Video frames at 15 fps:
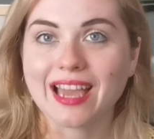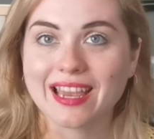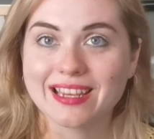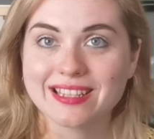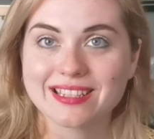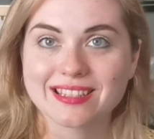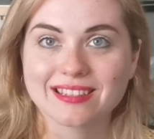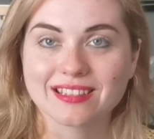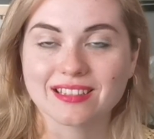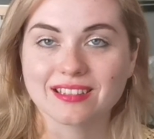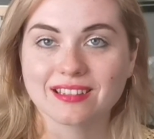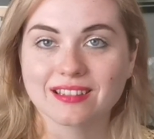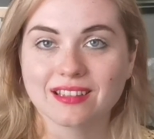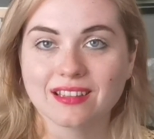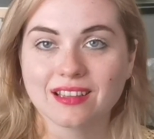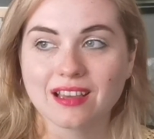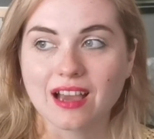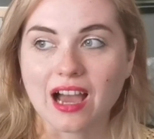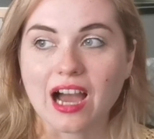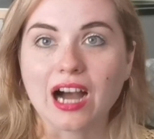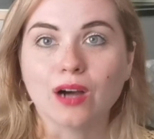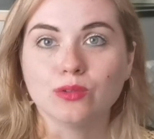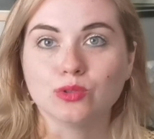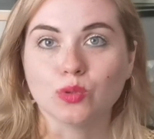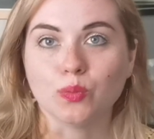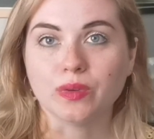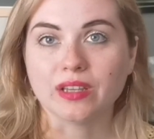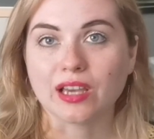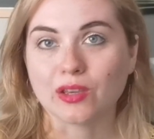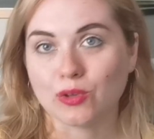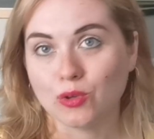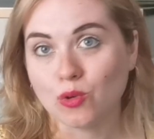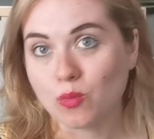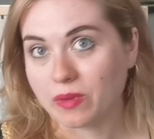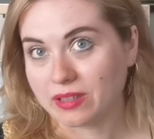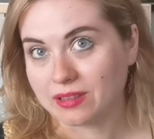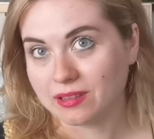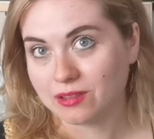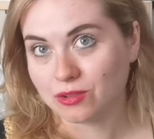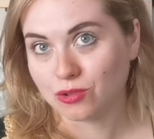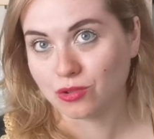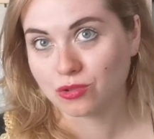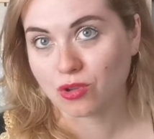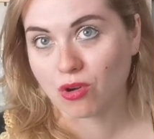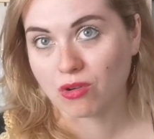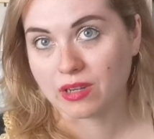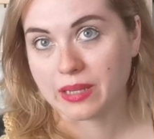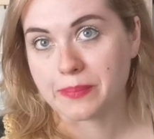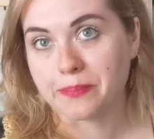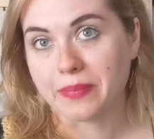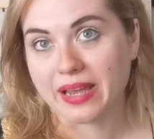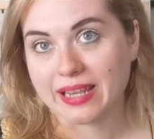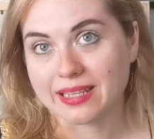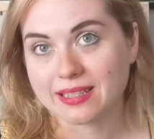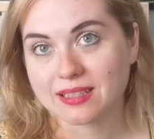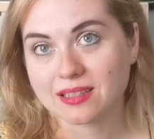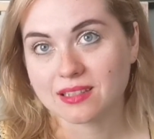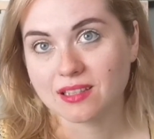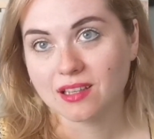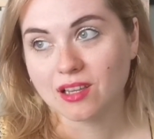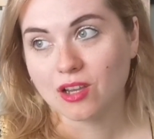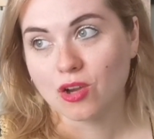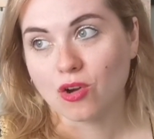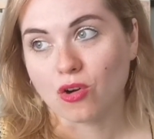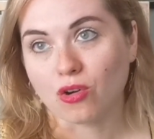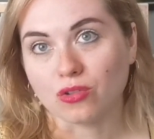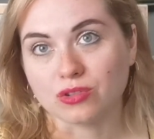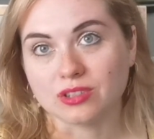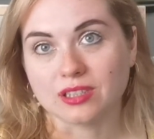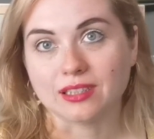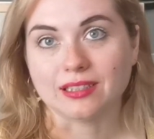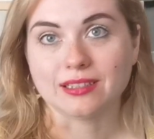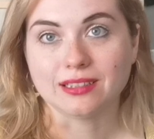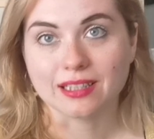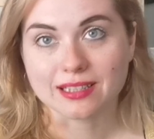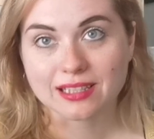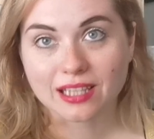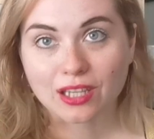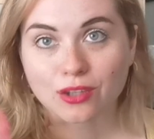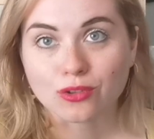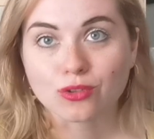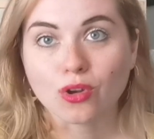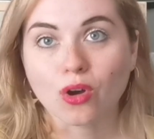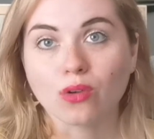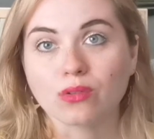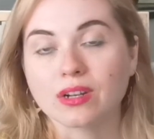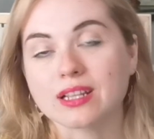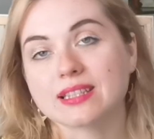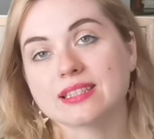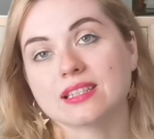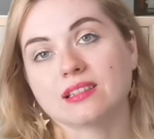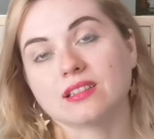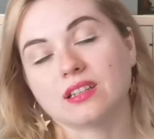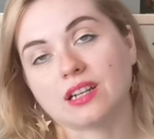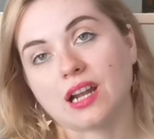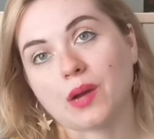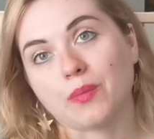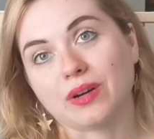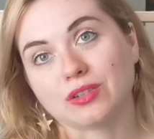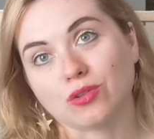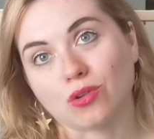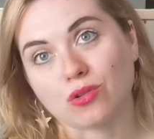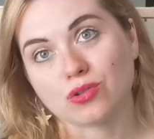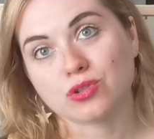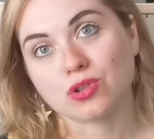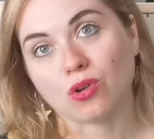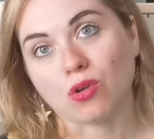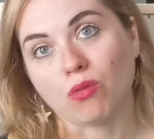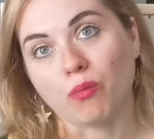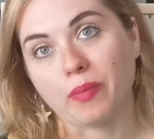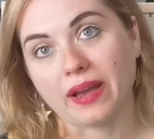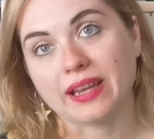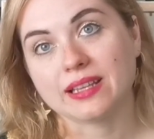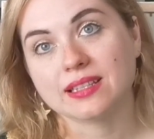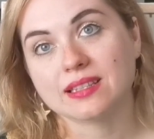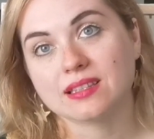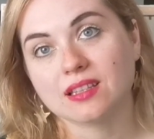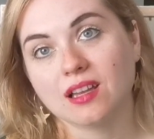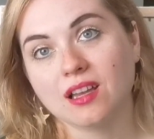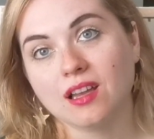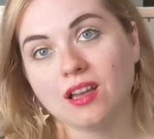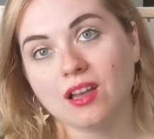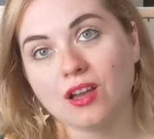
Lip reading: taste how to be a human, not only based on the skin tone, etc., but also based